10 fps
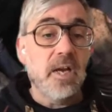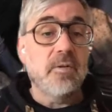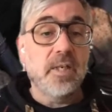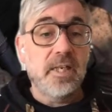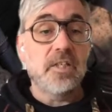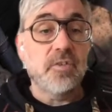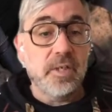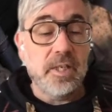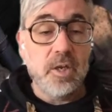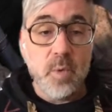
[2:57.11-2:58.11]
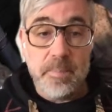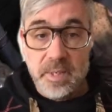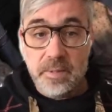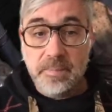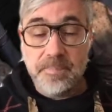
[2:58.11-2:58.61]
And they are also held as
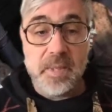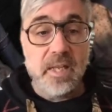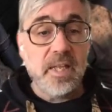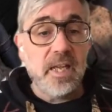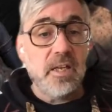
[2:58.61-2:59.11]
slaves.